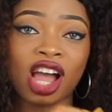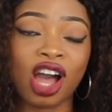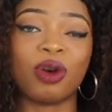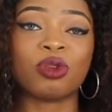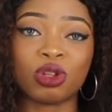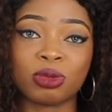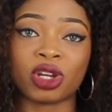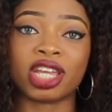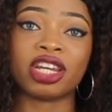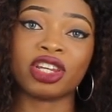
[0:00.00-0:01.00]
I'll stop
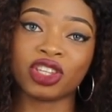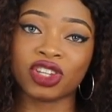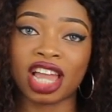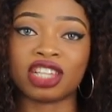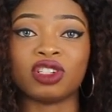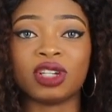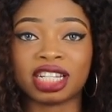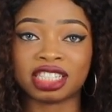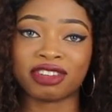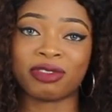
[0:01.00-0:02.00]
talking. You guys should look
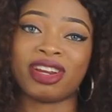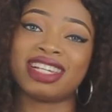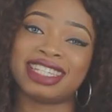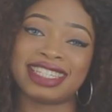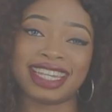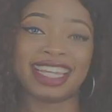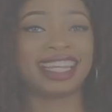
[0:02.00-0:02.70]
at the difference.